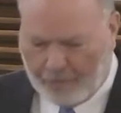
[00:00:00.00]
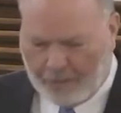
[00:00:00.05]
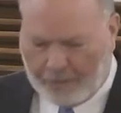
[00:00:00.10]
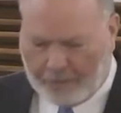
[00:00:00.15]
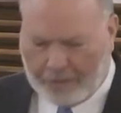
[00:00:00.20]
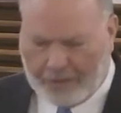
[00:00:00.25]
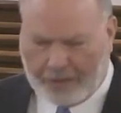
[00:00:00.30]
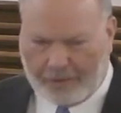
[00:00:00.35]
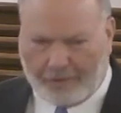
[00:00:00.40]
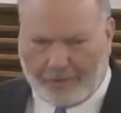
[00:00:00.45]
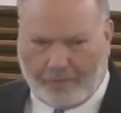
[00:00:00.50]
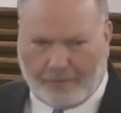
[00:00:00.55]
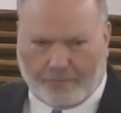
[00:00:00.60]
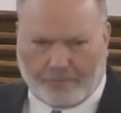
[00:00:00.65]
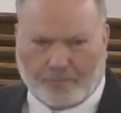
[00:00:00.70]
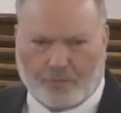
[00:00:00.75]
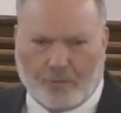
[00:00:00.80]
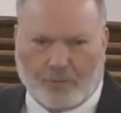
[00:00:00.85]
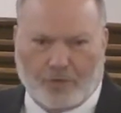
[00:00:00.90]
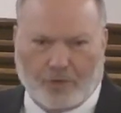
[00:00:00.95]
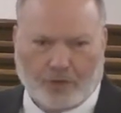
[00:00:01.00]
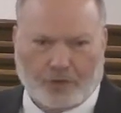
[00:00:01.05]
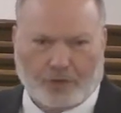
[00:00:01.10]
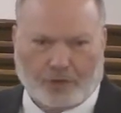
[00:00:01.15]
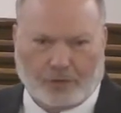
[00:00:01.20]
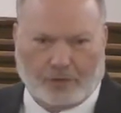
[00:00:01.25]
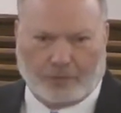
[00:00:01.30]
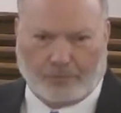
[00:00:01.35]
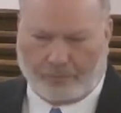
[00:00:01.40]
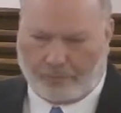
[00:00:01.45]
But
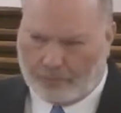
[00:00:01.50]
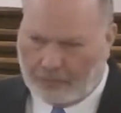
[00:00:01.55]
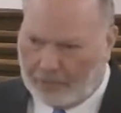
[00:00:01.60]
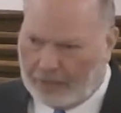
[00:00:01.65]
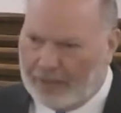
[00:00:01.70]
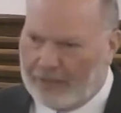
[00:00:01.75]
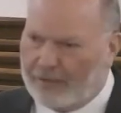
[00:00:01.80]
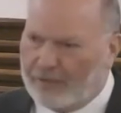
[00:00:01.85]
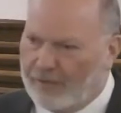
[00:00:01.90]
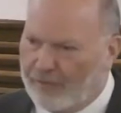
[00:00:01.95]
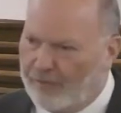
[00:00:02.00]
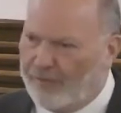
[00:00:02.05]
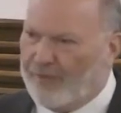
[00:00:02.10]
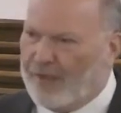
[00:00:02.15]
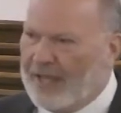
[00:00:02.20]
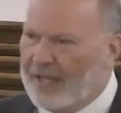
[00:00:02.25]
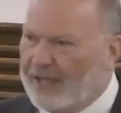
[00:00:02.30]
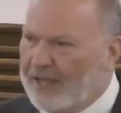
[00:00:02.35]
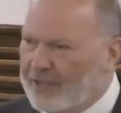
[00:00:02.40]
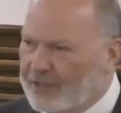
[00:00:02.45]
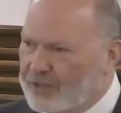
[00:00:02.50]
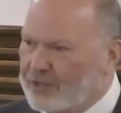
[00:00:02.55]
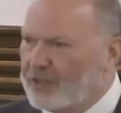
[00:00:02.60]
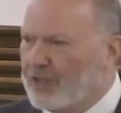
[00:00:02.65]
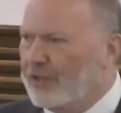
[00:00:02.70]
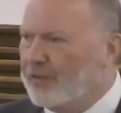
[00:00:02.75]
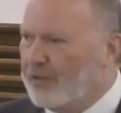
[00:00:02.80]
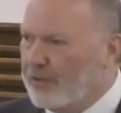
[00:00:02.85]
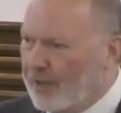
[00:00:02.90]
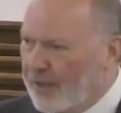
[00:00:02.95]
just let your fanny
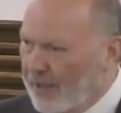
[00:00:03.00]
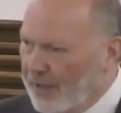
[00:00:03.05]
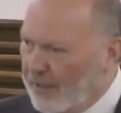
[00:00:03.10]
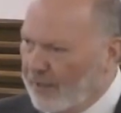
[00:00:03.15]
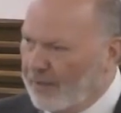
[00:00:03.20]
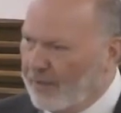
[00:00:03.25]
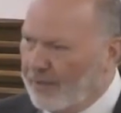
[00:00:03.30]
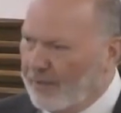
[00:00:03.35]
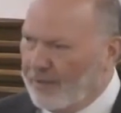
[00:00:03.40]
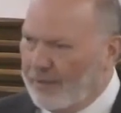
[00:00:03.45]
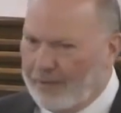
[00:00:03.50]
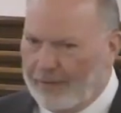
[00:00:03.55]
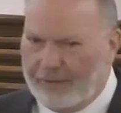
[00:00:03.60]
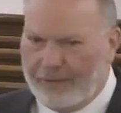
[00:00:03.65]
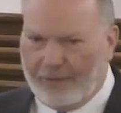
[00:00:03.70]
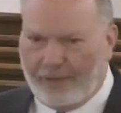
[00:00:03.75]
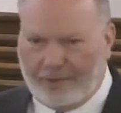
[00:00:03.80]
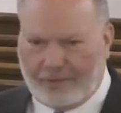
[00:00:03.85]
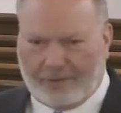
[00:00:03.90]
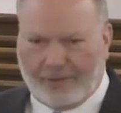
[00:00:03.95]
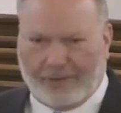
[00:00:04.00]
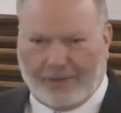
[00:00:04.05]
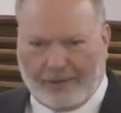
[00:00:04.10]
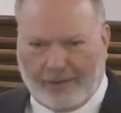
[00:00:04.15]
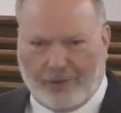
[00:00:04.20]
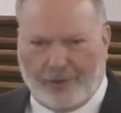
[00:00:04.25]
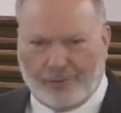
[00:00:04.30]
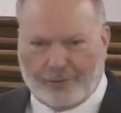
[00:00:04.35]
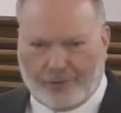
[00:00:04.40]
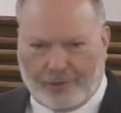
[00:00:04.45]
sit there until it
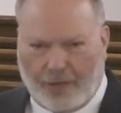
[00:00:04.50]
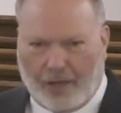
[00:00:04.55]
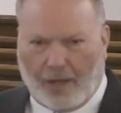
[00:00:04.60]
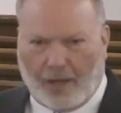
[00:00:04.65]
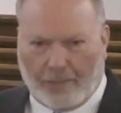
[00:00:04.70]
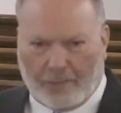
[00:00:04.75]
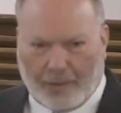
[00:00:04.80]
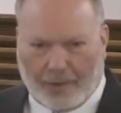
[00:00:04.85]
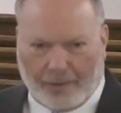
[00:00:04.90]
goes numb.